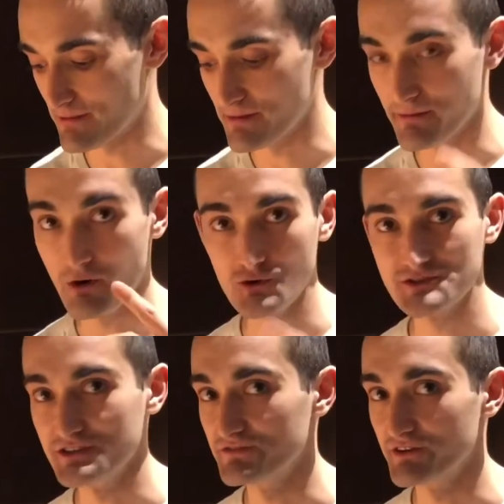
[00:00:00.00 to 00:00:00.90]
I'm gonna be
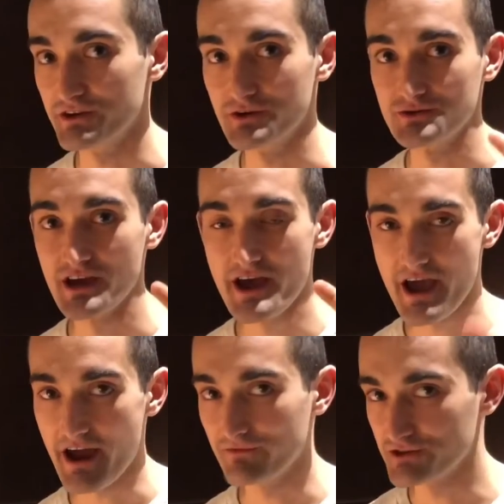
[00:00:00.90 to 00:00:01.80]
posting these videos
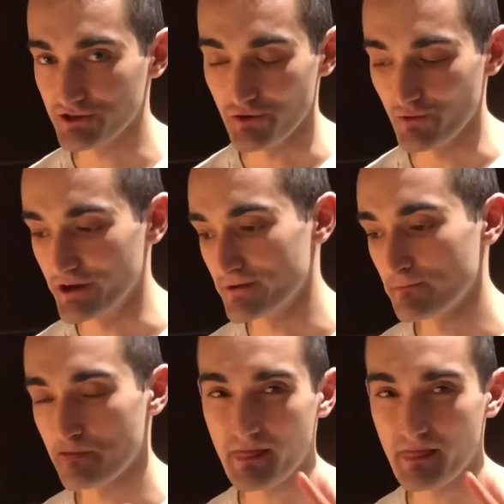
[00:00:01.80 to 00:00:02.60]
every single week,